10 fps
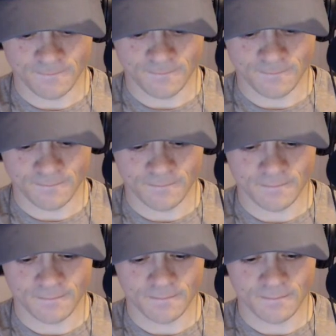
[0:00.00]

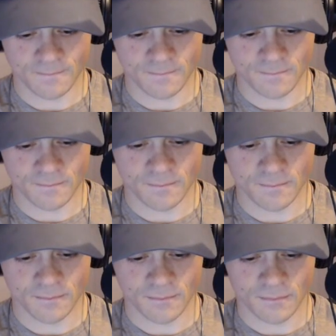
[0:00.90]

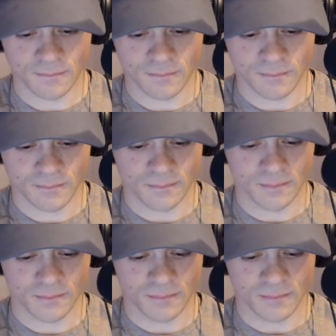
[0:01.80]

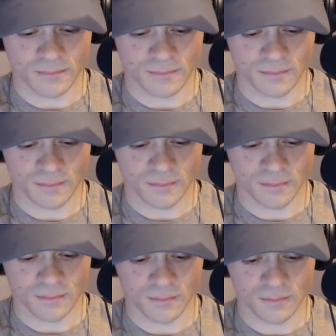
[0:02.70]

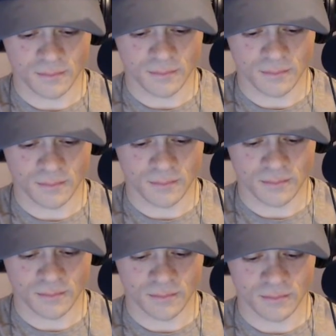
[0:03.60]

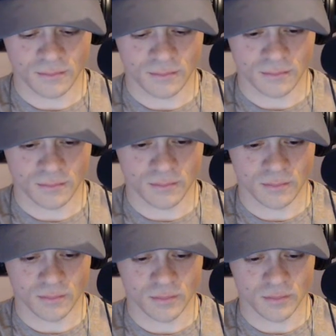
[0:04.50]

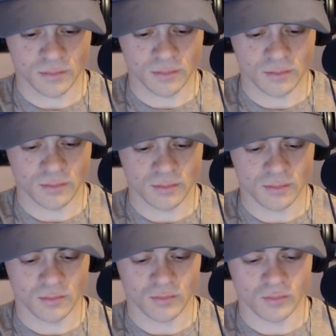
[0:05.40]

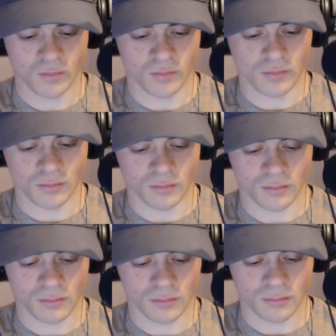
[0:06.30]

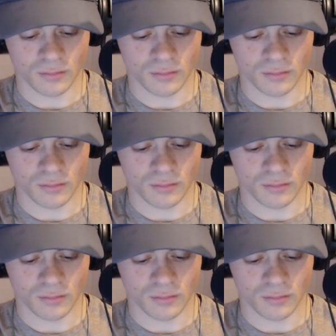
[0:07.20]
This person isn't speaking.